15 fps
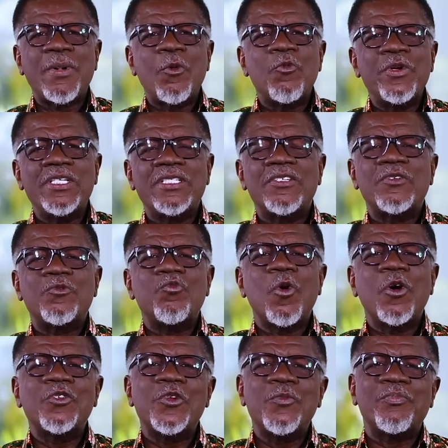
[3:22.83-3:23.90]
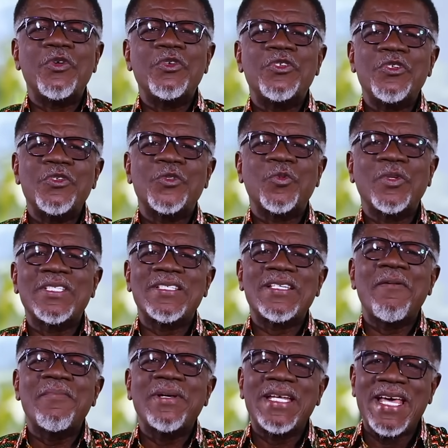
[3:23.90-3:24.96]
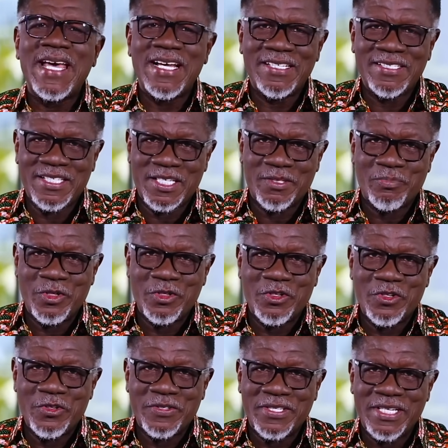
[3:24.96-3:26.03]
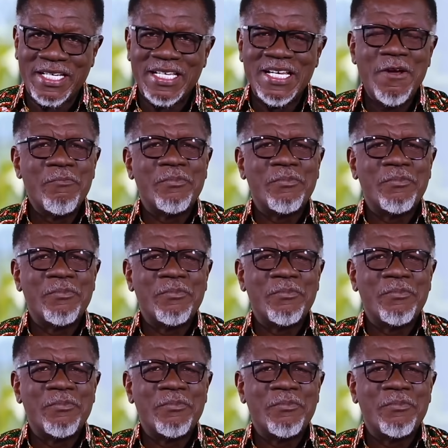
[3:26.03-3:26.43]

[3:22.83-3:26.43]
but we want to produce what somebody else is producing.